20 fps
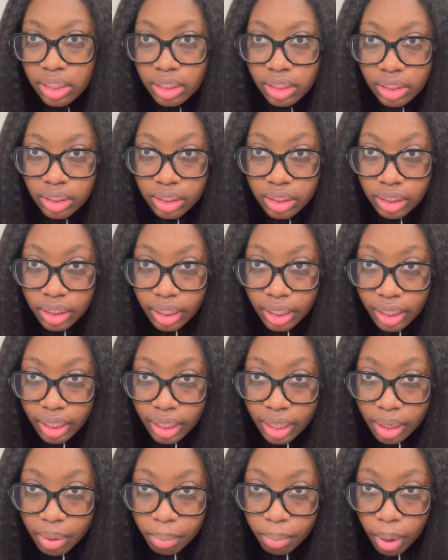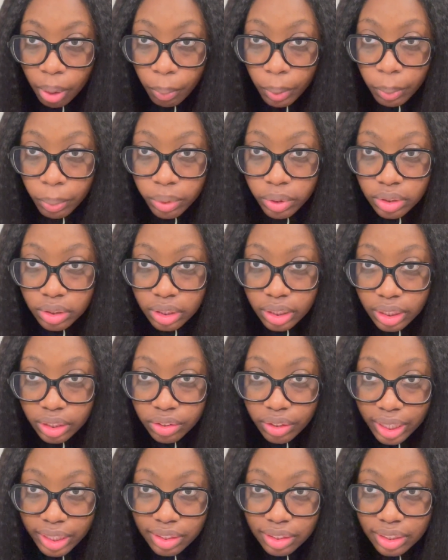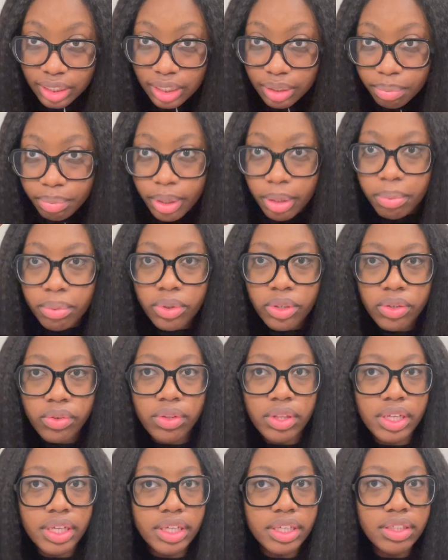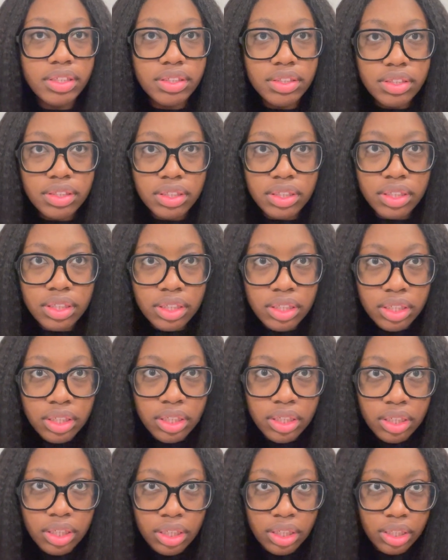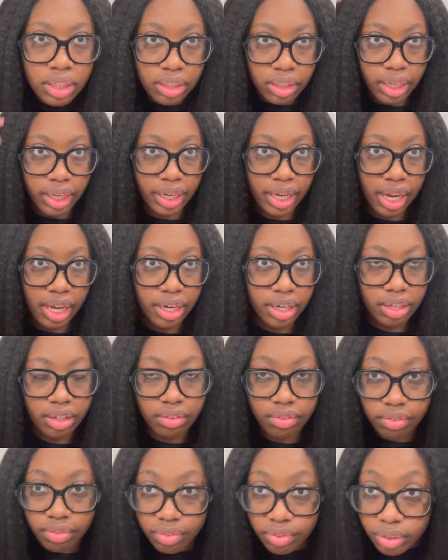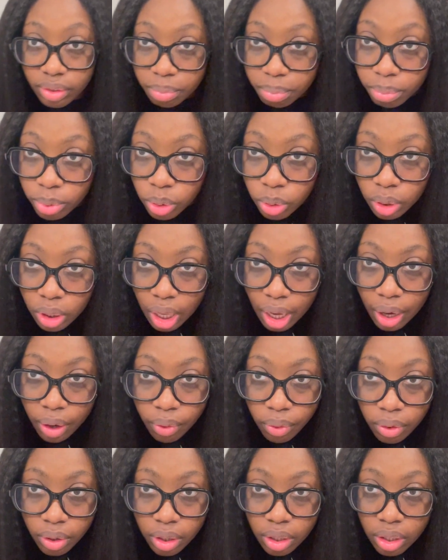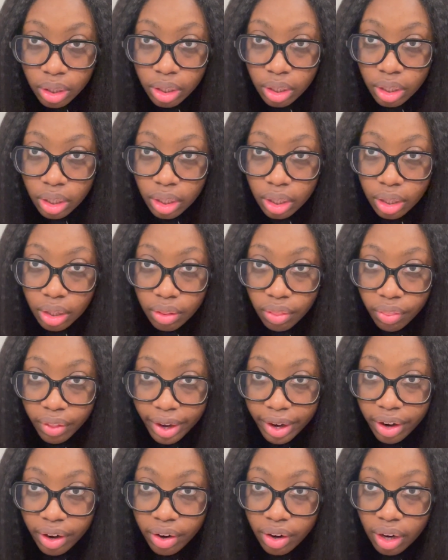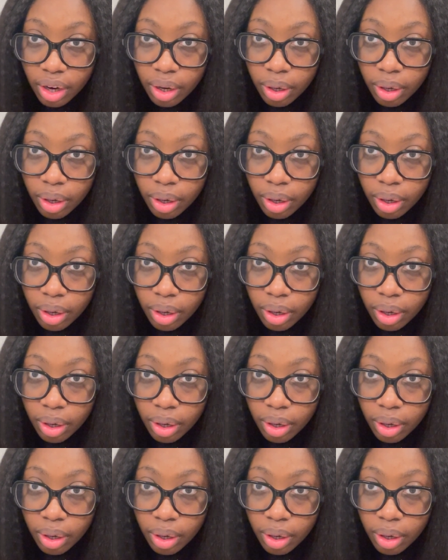seeing it, but we will see. So I've seen people do this, like kind of pull out their